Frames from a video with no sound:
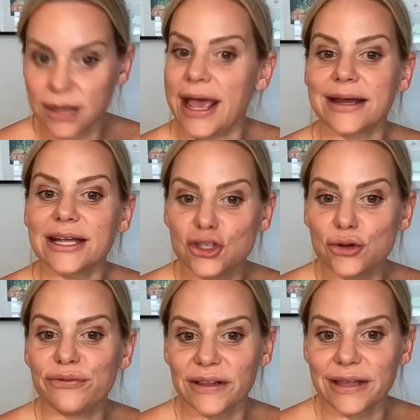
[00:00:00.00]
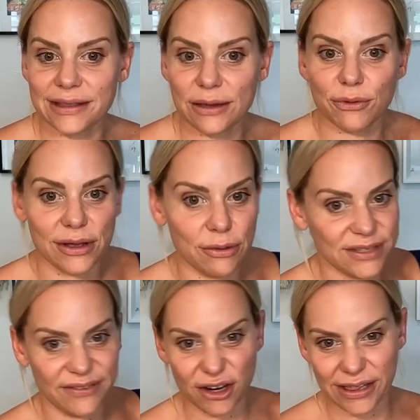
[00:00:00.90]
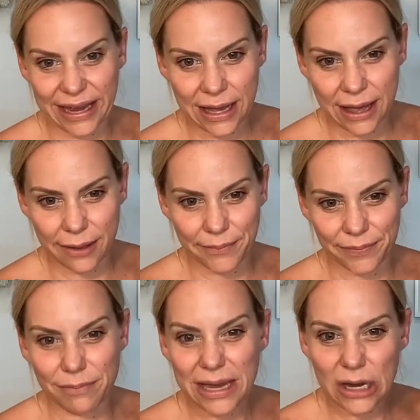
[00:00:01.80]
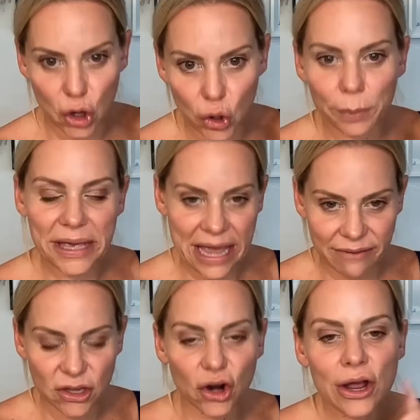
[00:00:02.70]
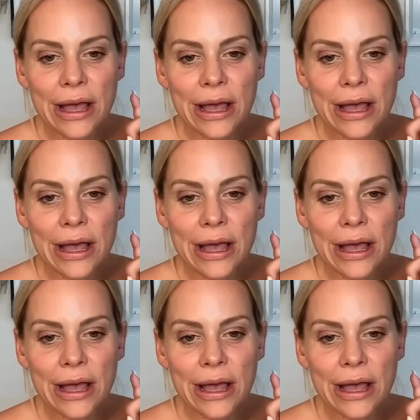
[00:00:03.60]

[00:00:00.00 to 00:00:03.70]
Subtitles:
And I do feel like it was very like mean girl behavior.